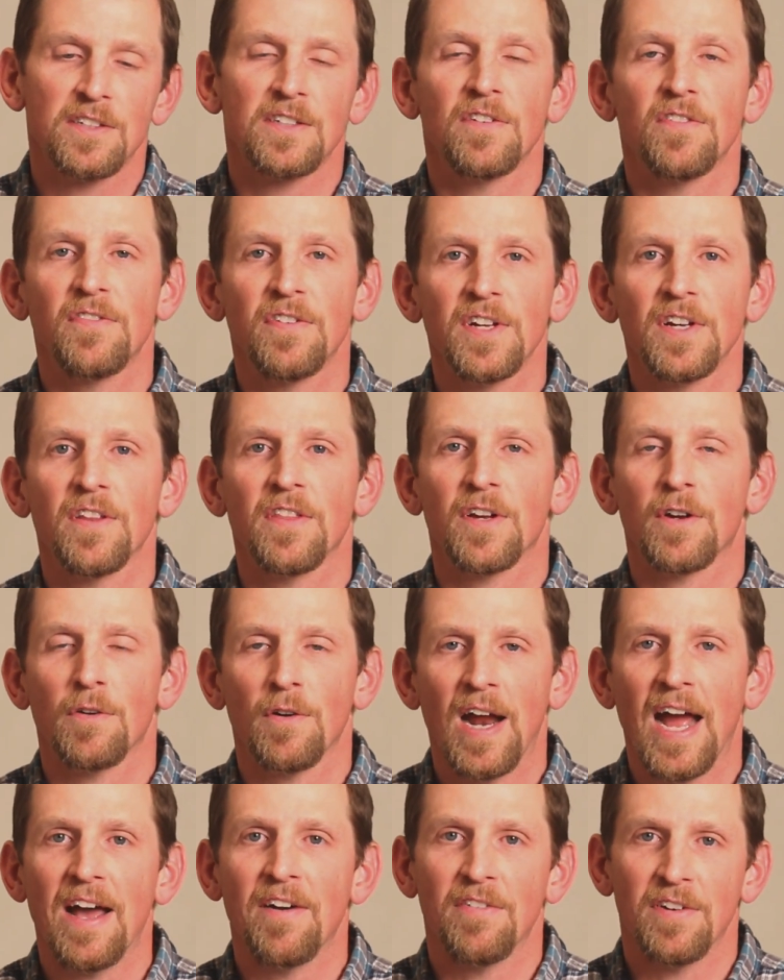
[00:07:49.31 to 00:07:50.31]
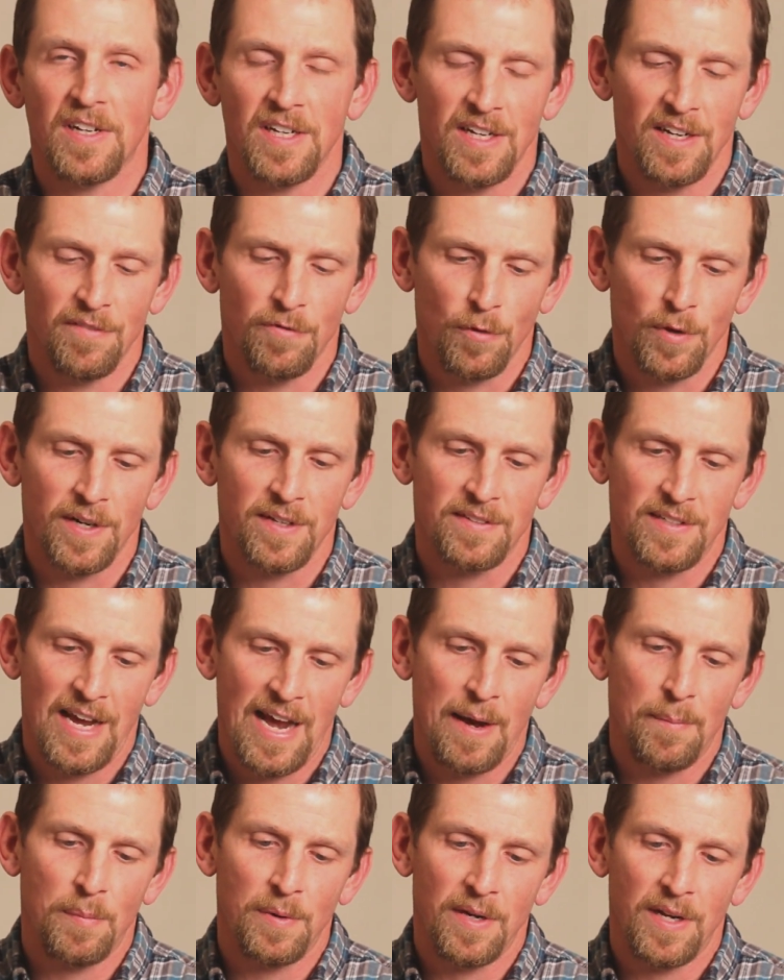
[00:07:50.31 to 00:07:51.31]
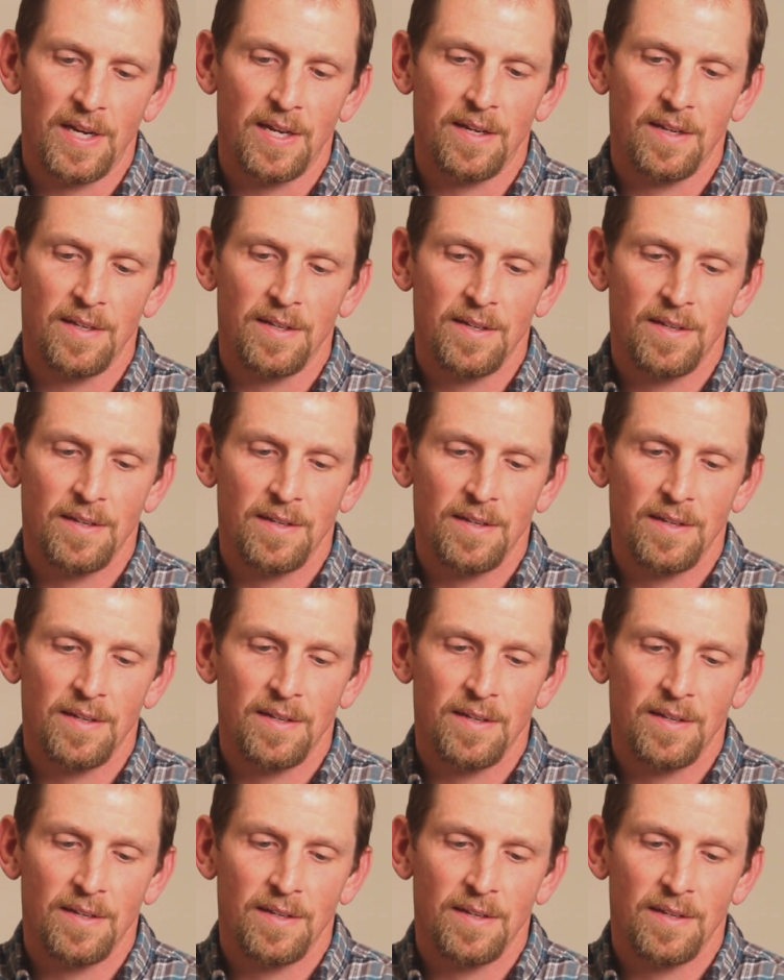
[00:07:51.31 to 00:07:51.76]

to feel the gravity of what is happening,